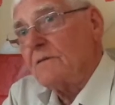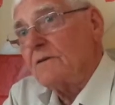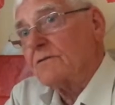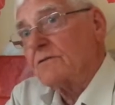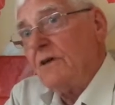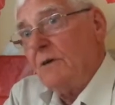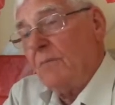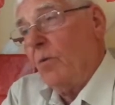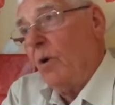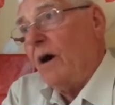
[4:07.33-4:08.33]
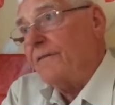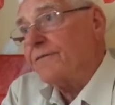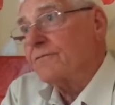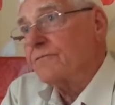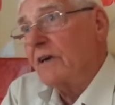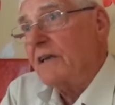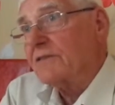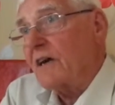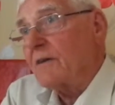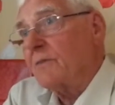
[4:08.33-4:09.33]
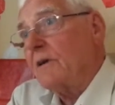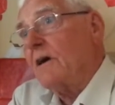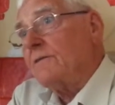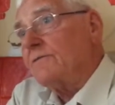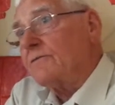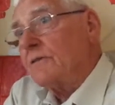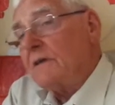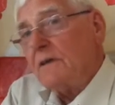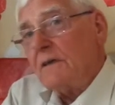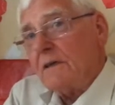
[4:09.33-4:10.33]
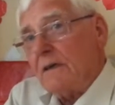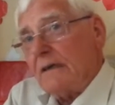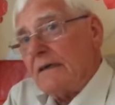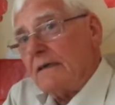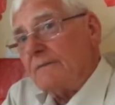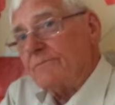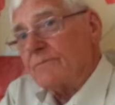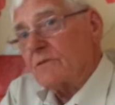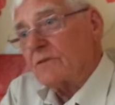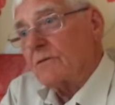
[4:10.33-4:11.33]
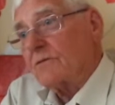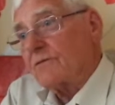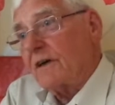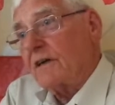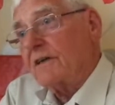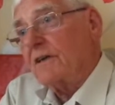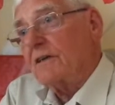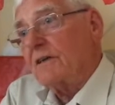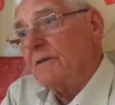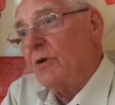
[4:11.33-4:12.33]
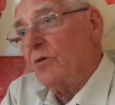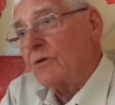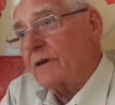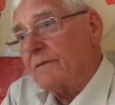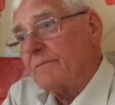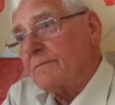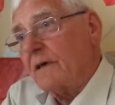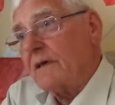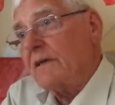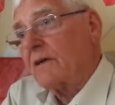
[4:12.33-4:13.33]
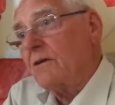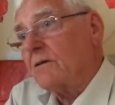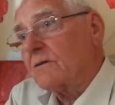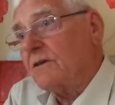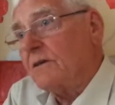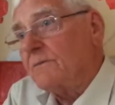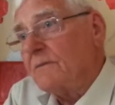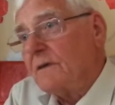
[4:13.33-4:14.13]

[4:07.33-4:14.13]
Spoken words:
It was my wife really saved my life. So it was fairly early in the morning, about 8 o'clock time.